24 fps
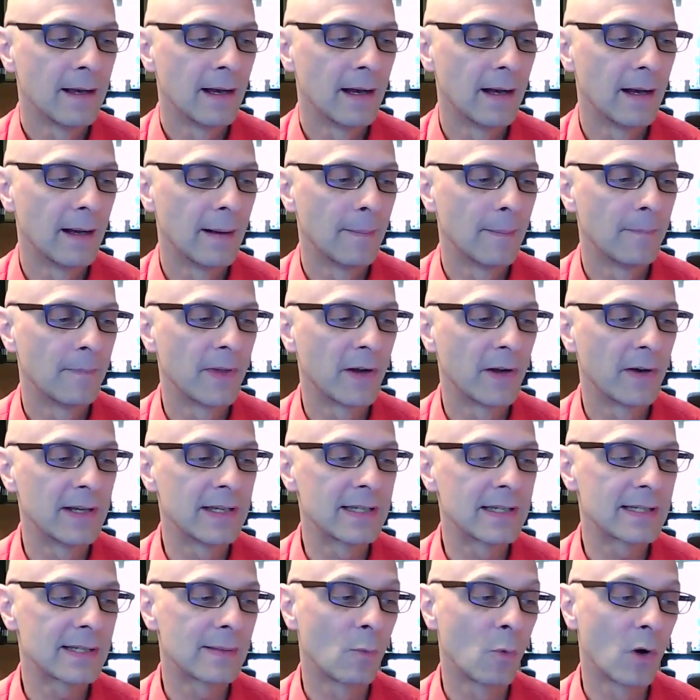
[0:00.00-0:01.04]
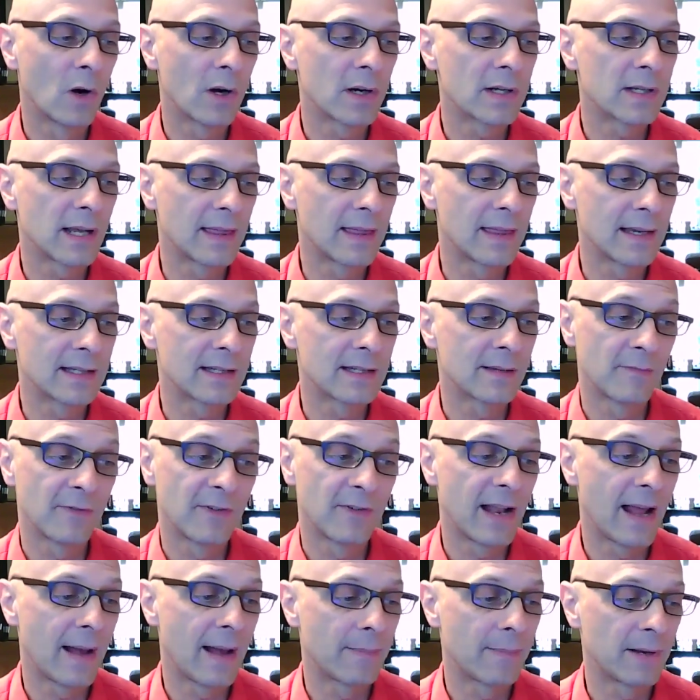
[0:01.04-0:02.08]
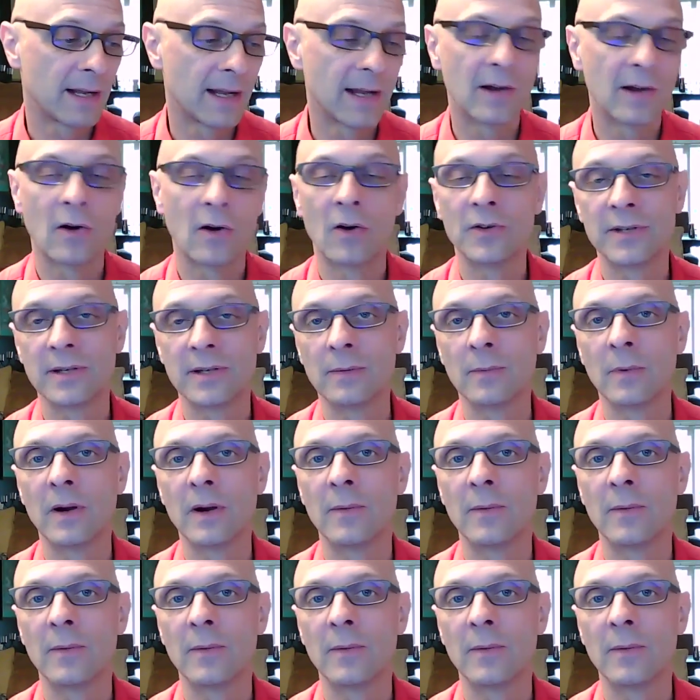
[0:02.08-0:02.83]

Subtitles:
There is some work, I think some of it happening at Carleton,